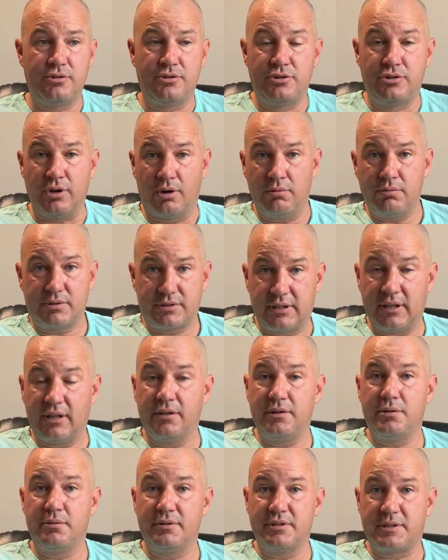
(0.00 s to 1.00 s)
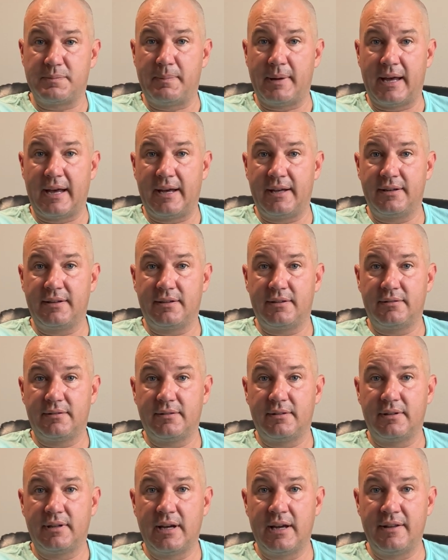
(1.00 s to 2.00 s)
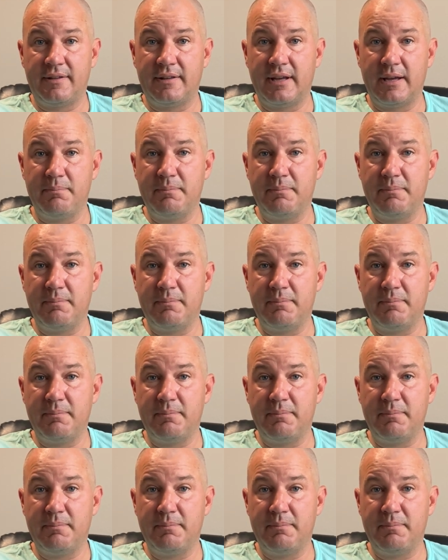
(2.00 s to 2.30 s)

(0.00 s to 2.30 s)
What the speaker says: don't tell you it's bad and they